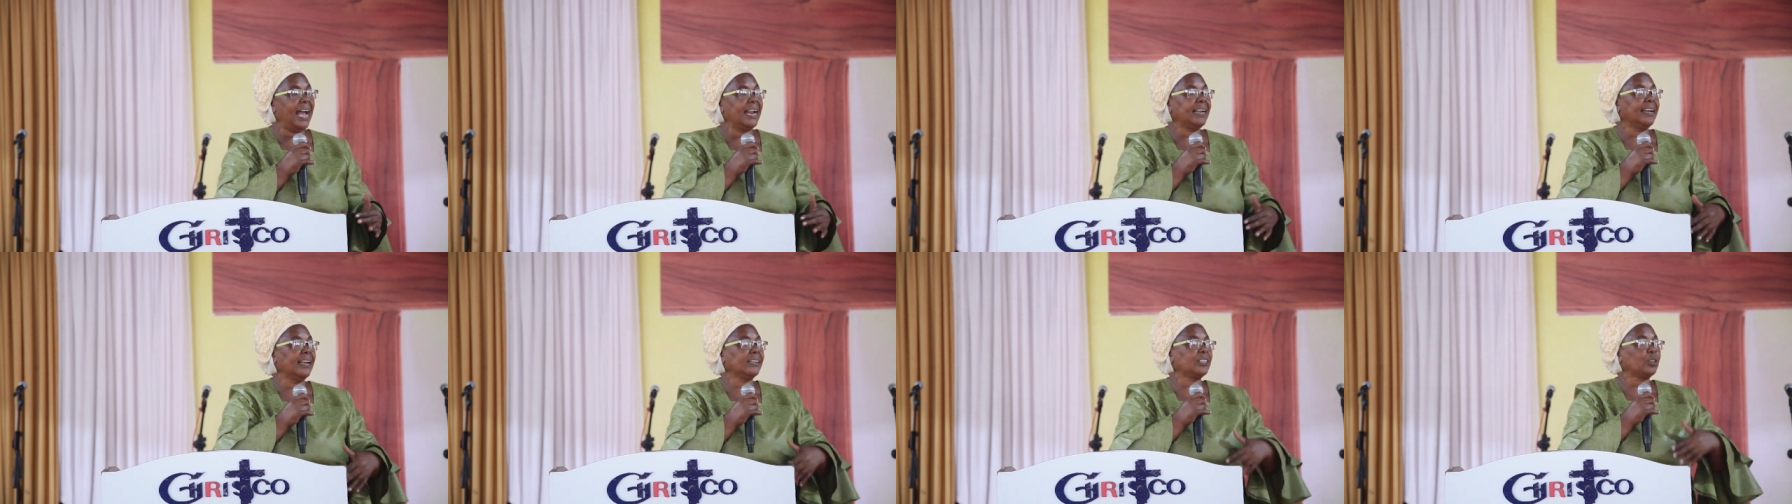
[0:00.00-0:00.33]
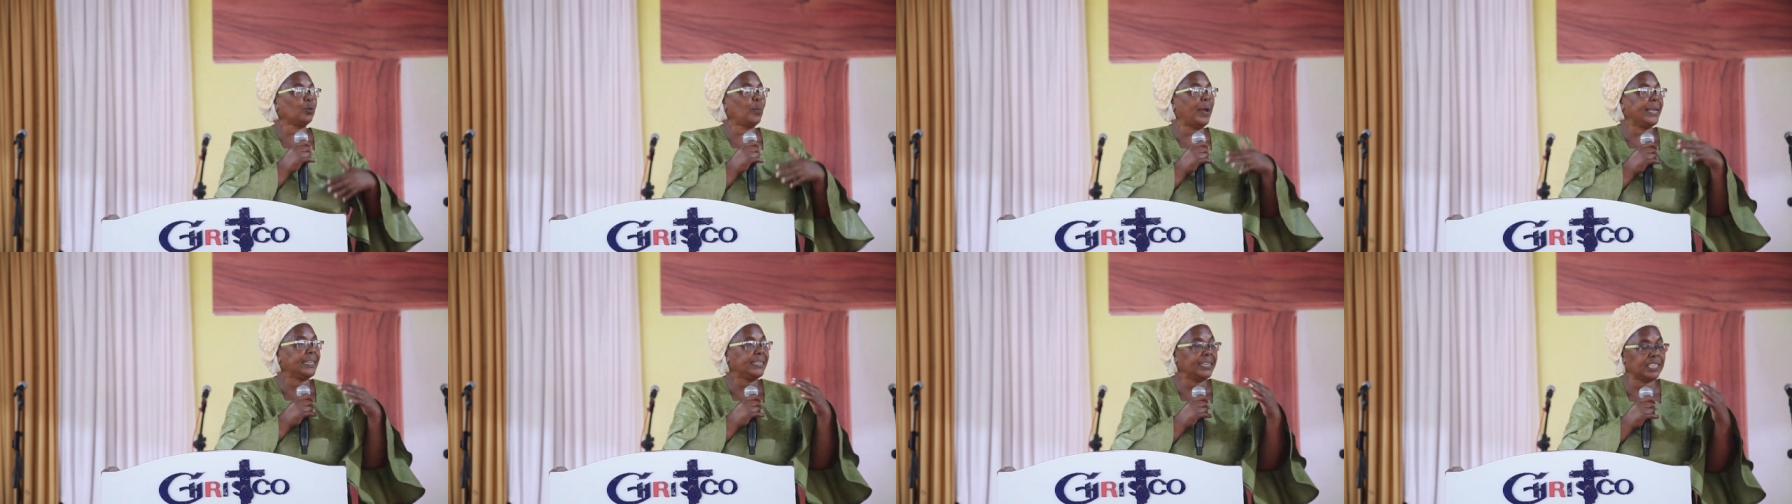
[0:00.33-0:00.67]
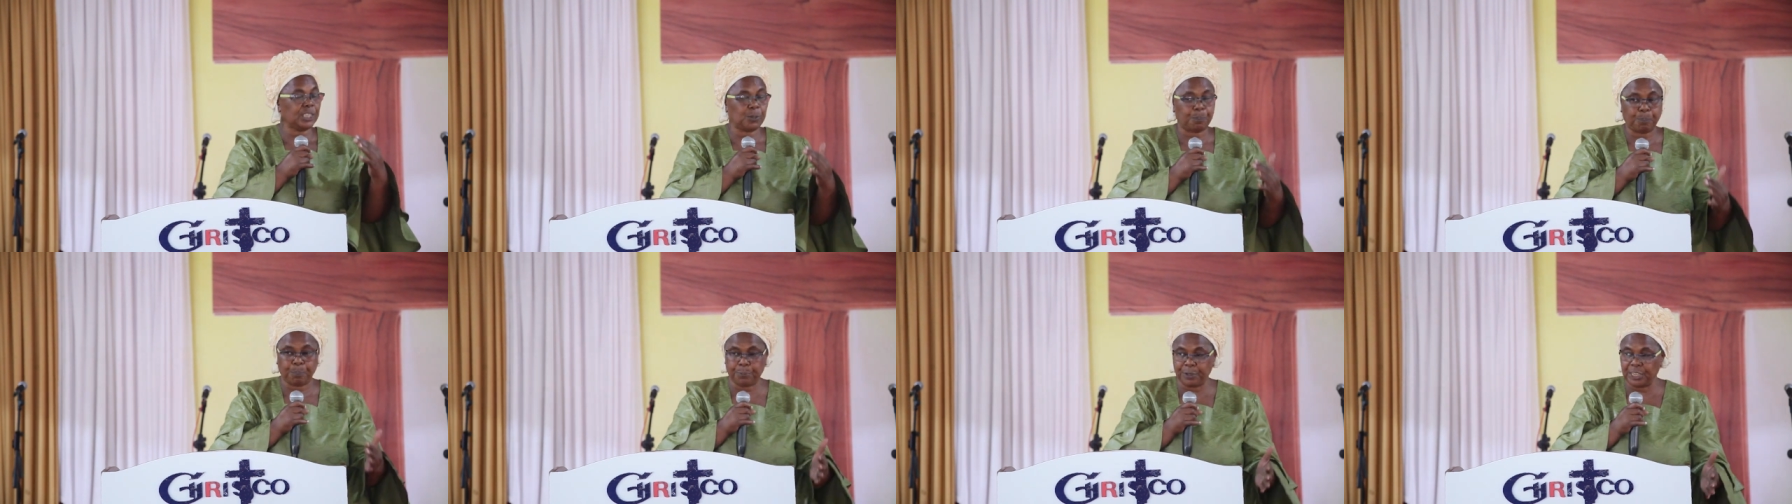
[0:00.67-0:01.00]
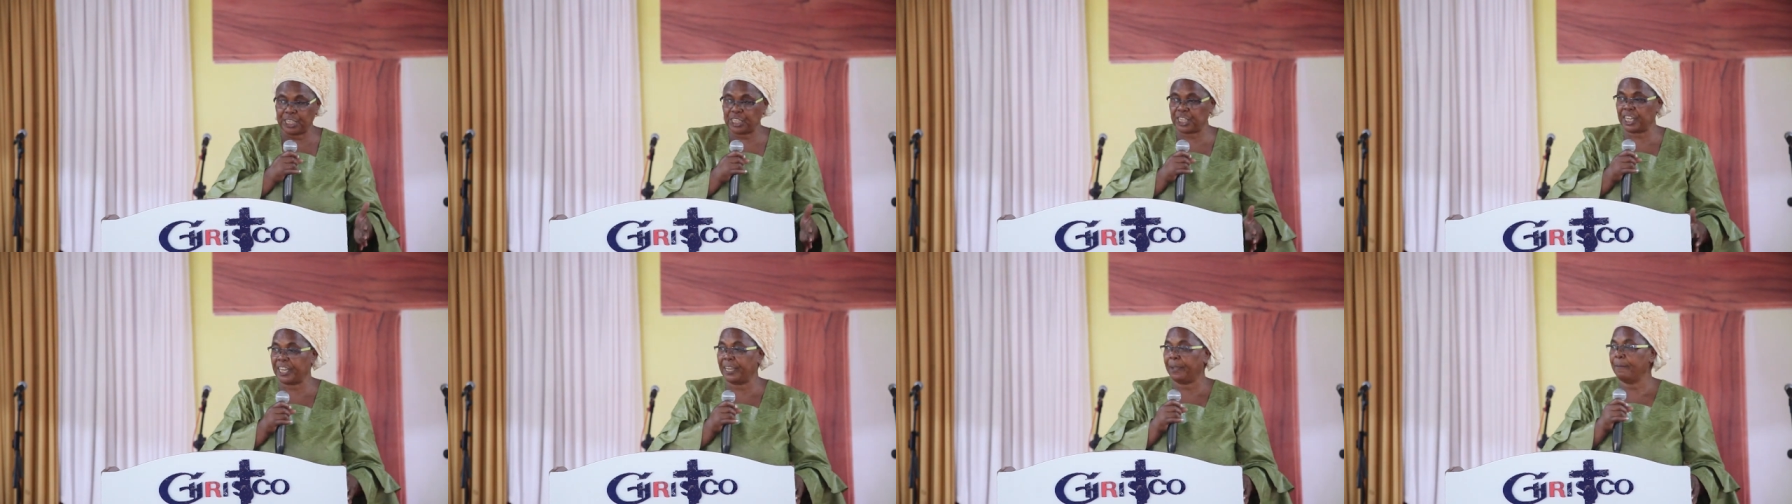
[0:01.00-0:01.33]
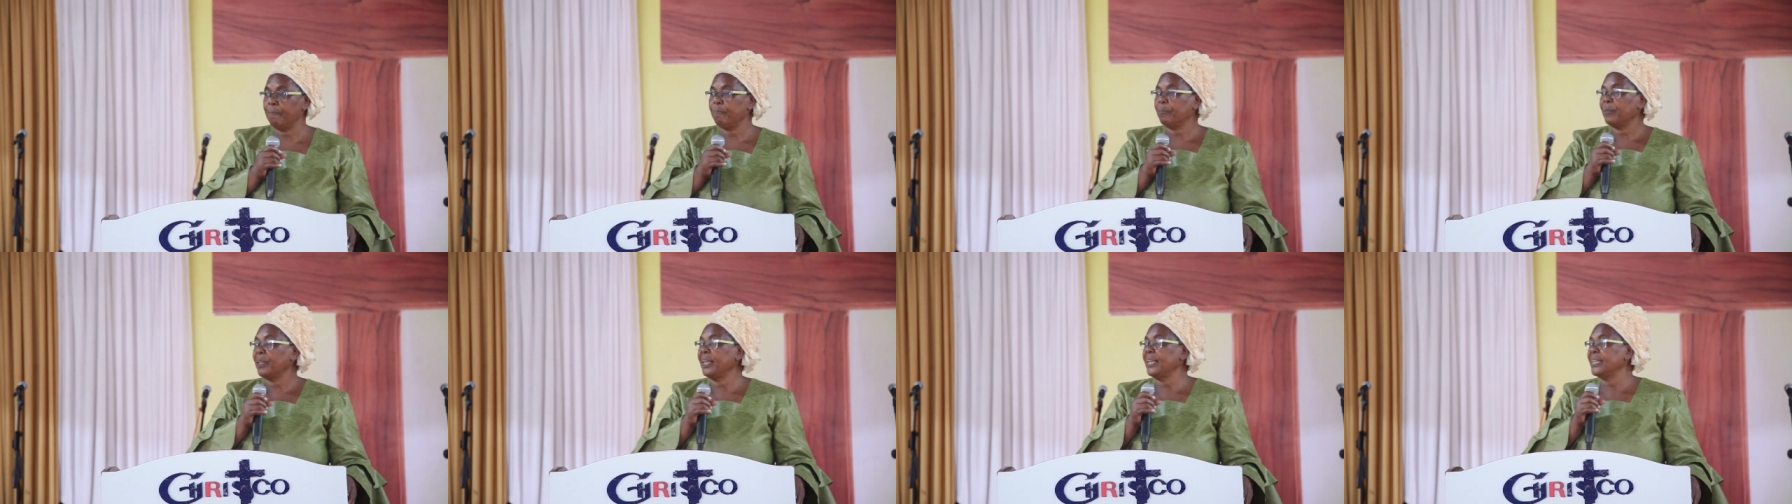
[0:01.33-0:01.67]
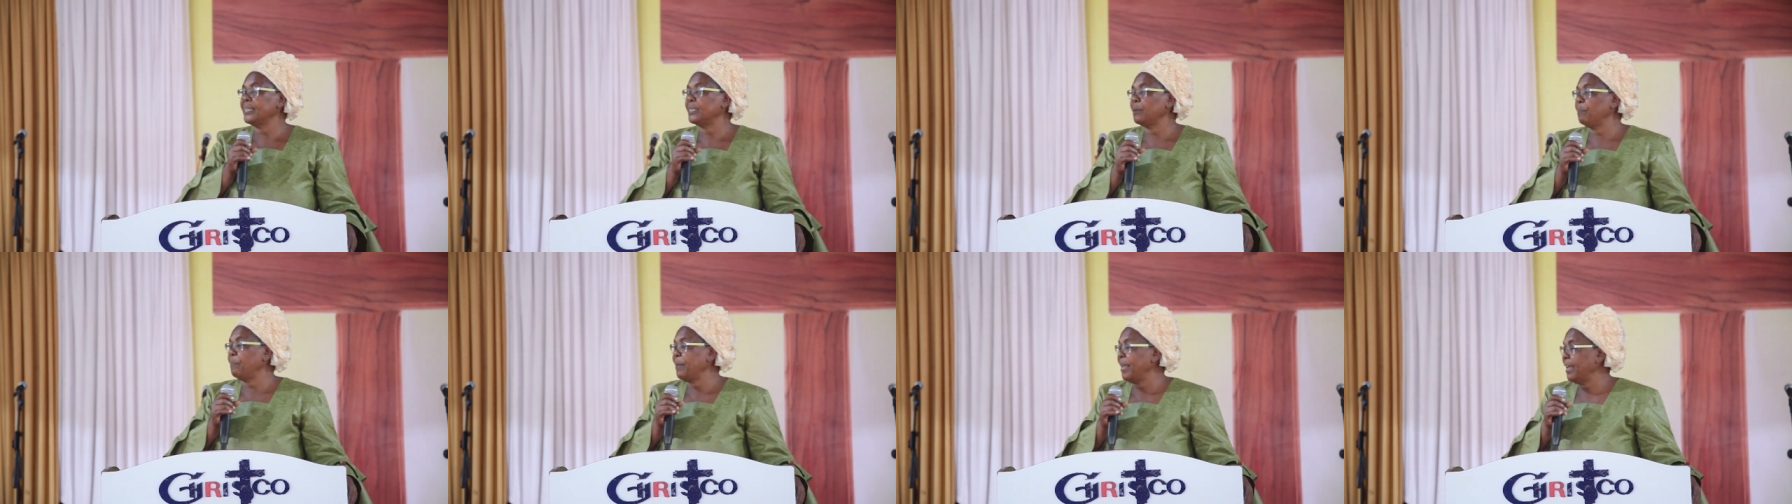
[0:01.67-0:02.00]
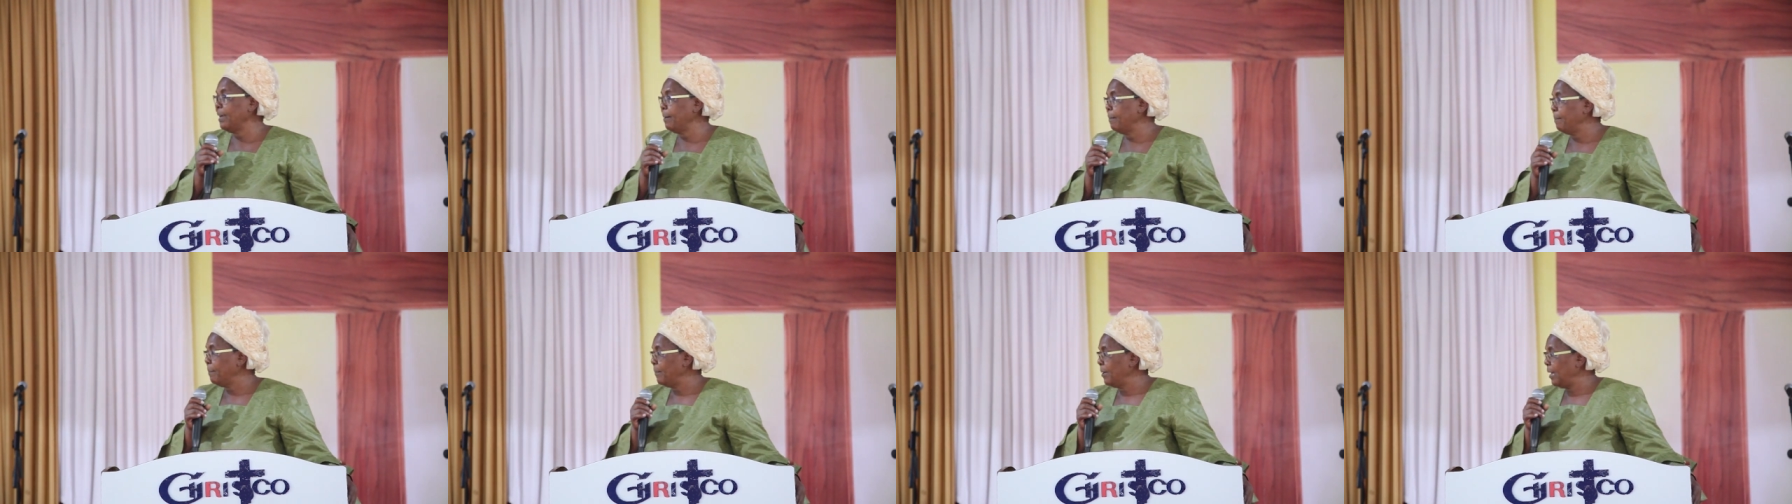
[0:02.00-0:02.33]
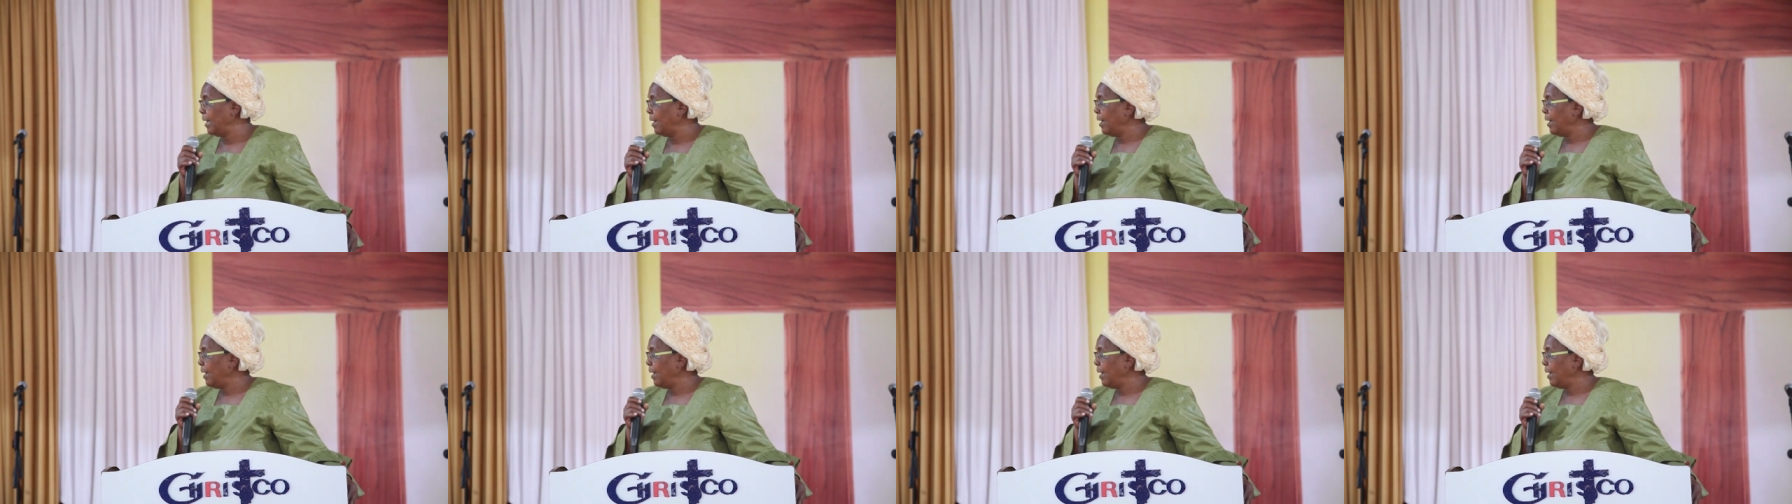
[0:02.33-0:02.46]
and that's why this preaching is being,